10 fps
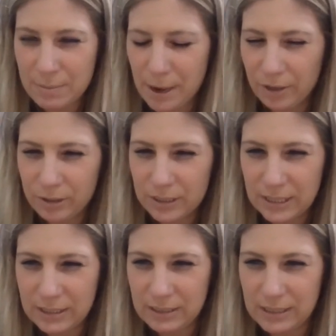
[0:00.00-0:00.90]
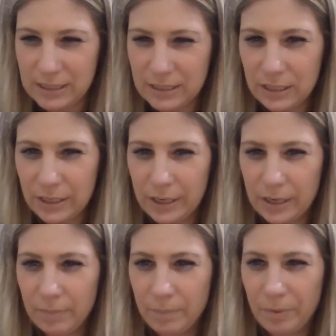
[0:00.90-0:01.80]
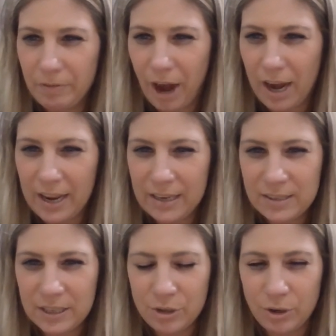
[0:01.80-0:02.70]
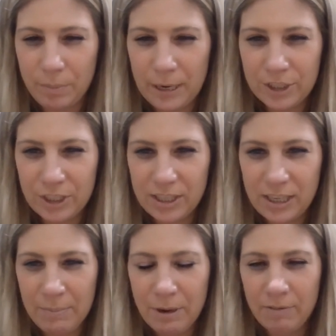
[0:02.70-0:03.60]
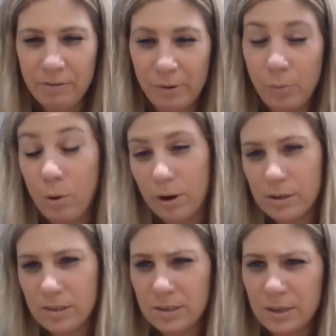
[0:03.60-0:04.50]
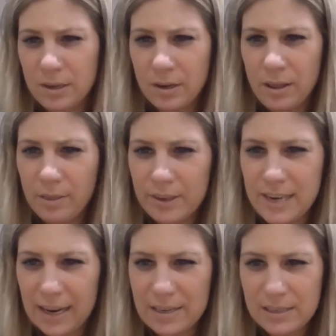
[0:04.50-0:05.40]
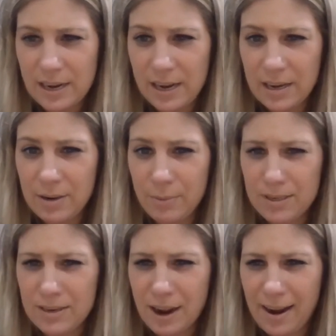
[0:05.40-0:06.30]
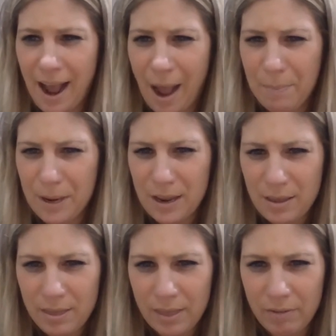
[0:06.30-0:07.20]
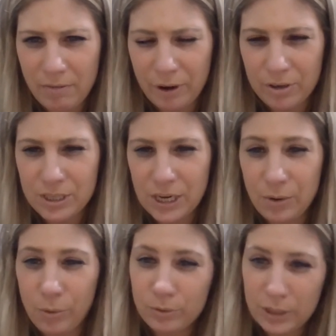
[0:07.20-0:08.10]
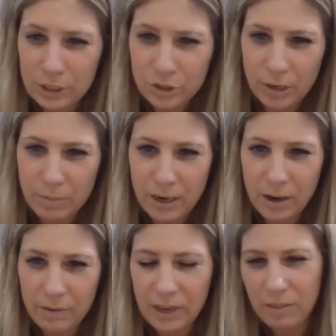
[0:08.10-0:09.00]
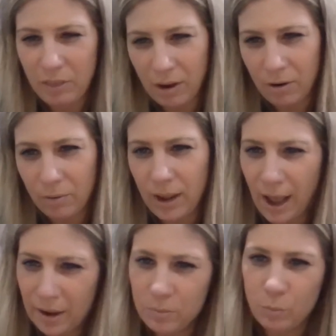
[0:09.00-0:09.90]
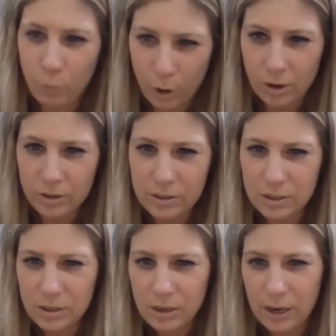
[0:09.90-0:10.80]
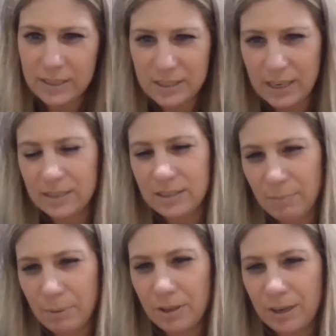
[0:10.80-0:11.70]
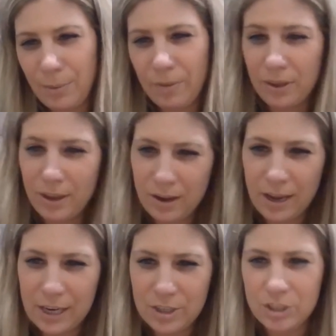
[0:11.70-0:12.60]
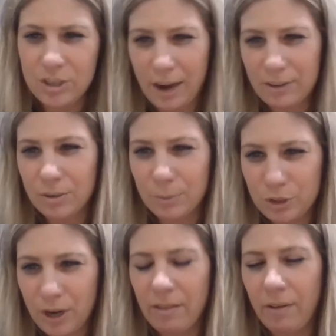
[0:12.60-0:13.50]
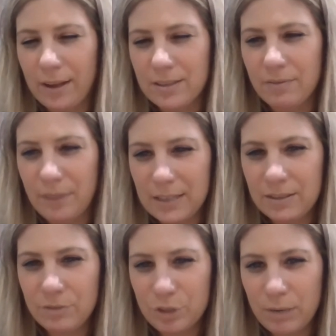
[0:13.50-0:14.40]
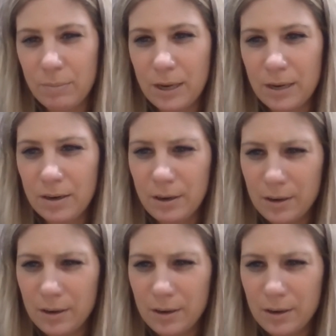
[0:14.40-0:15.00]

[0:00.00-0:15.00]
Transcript: as a medical assistant. Friday, a 6-year-old patient came in for warts. The dad stated he was not happy that the first and only treatment of cantharidin hadn't worked. I stated typically with a young age, the doctor will try the less invasive treatment,